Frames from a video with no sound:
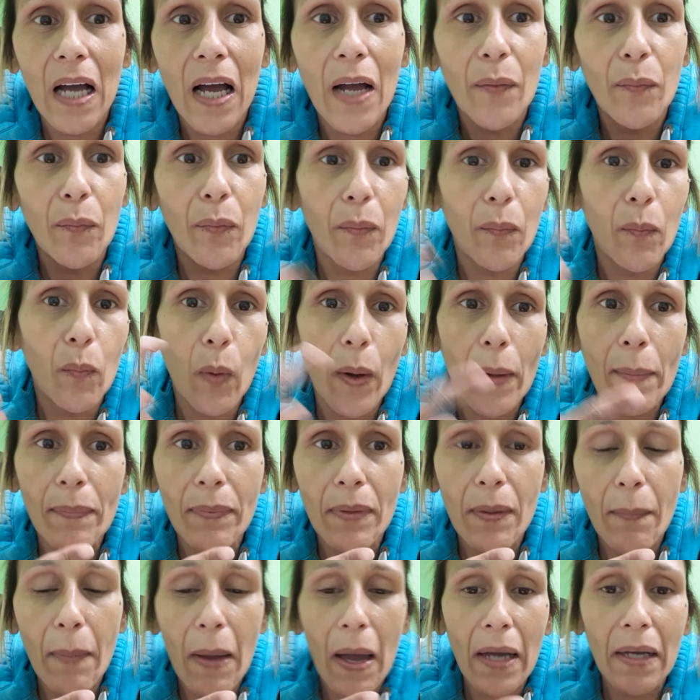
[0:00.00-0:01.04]
I
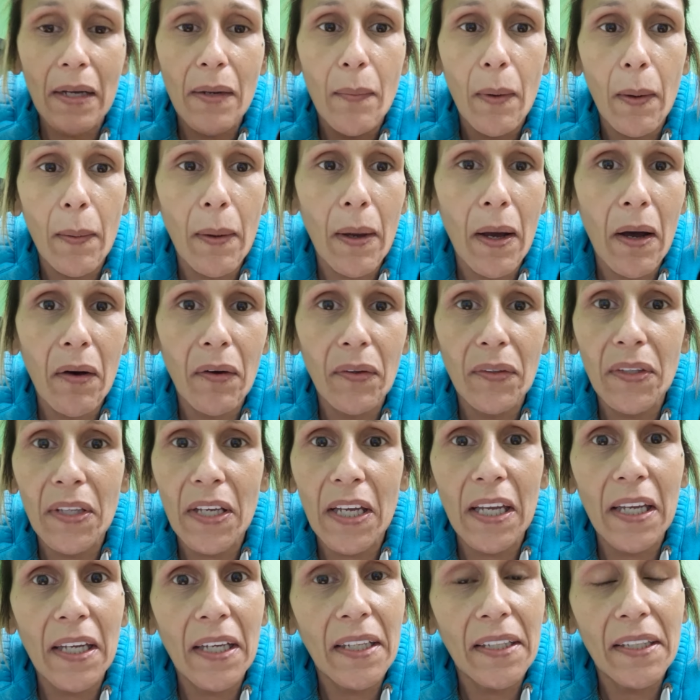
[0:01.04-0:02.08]
wiped the back of my mouth,
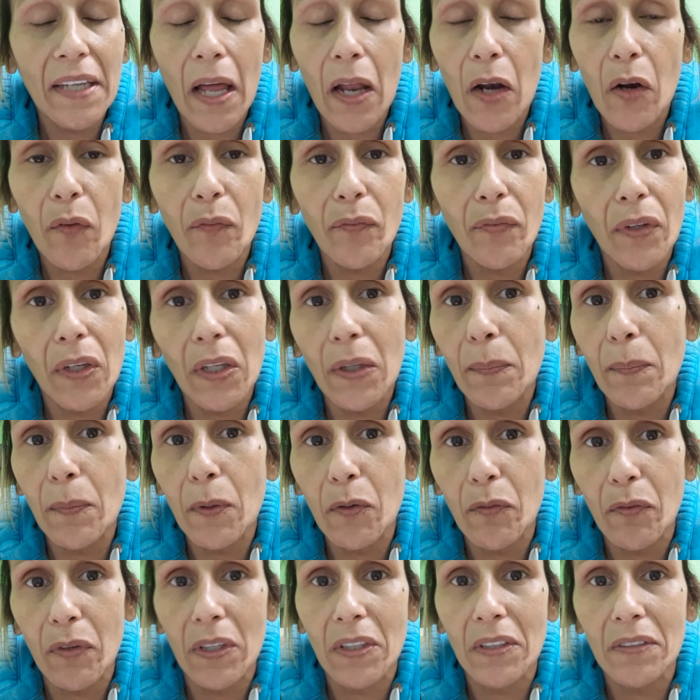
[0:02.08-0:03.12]
and I don't feel it
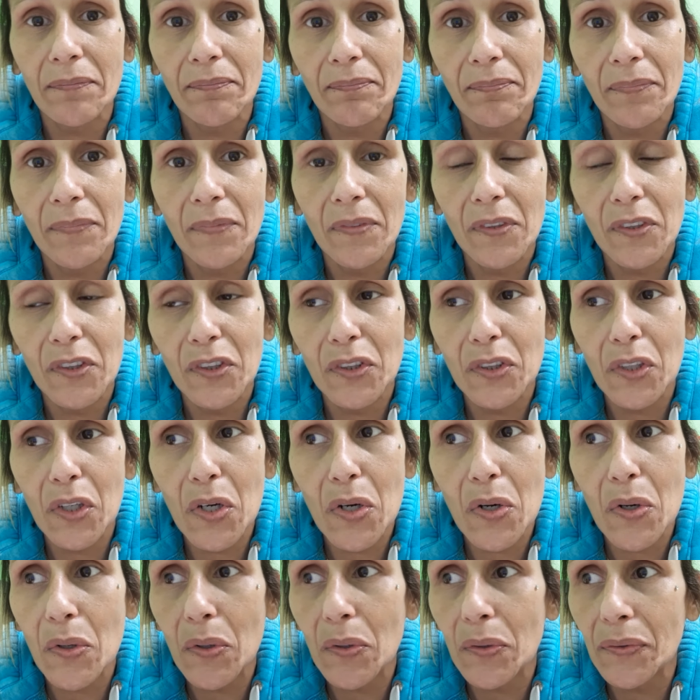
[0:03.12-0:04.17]
moving.
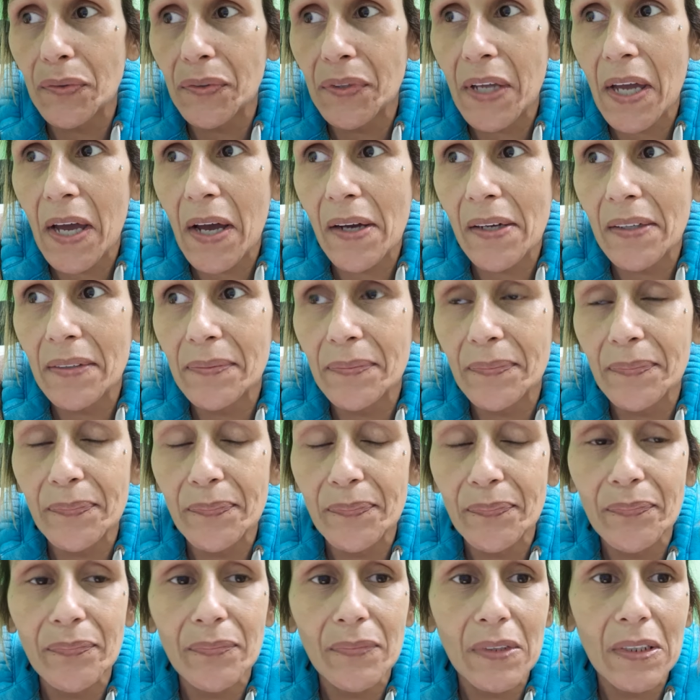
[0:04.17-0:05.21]
So yeah.
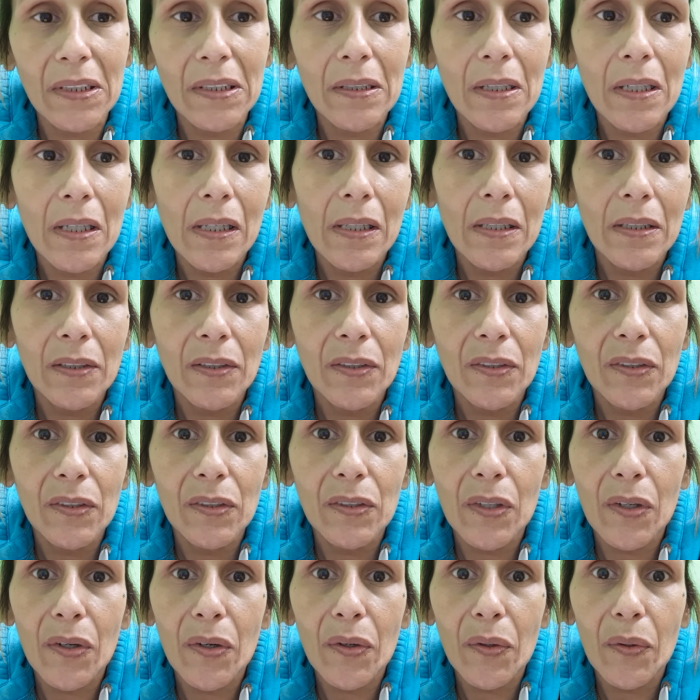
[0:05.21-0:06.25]

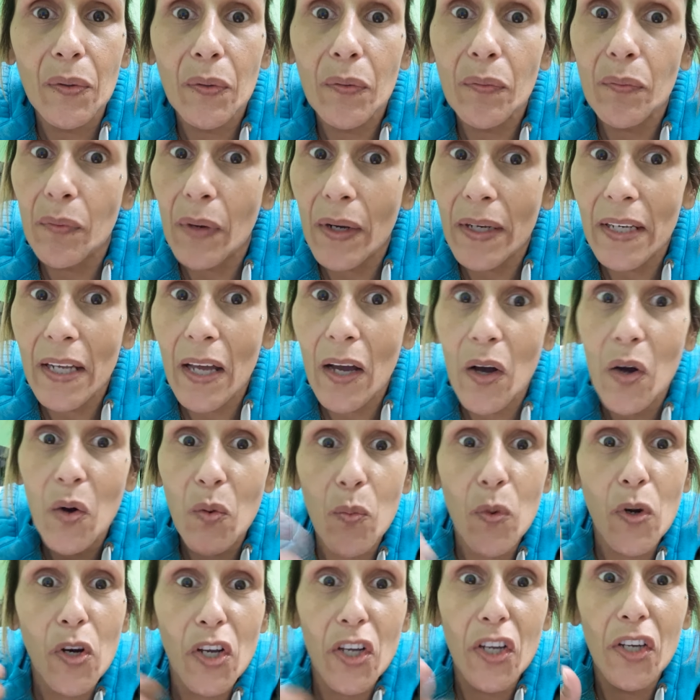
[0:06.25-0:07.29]
So right now
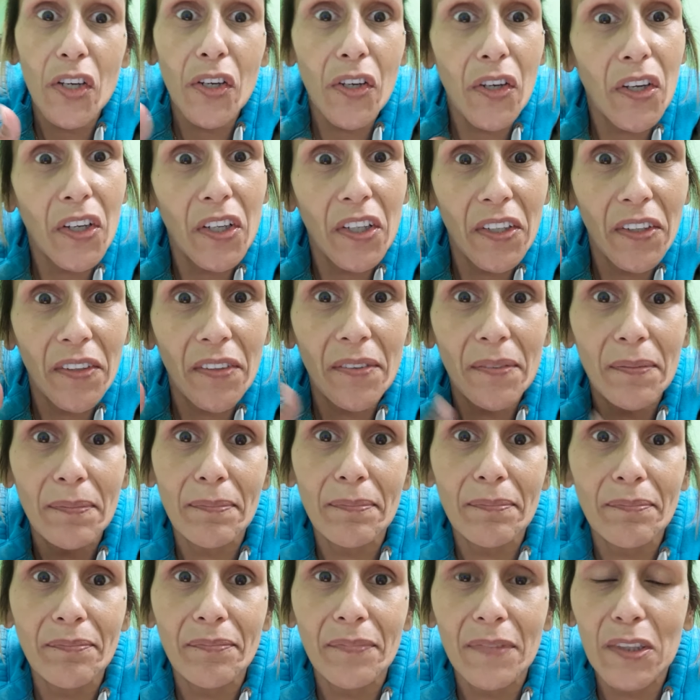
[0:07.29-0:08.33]
we're good.
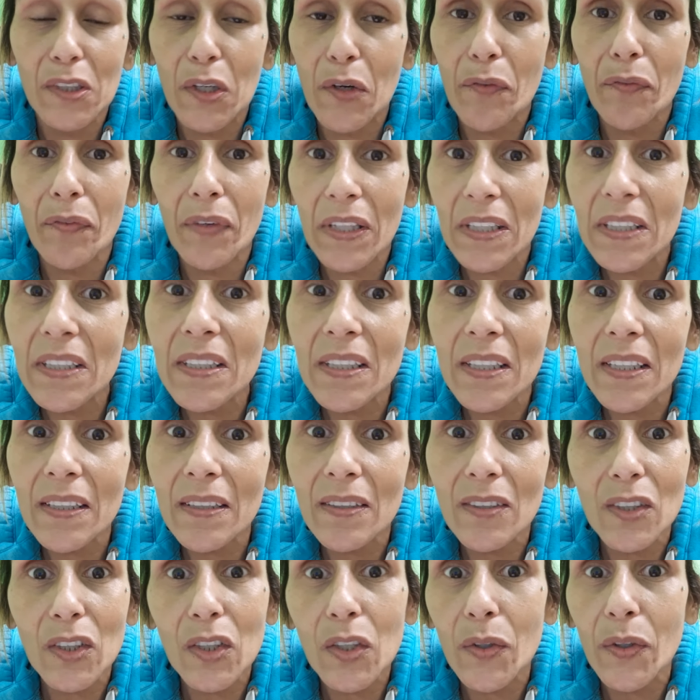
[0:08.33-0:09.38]
So
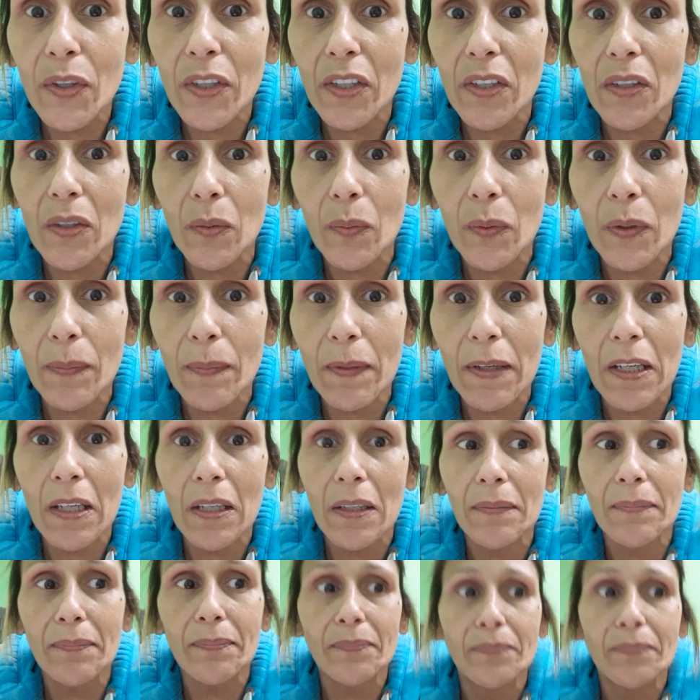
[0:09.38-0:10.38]
into doing good with me.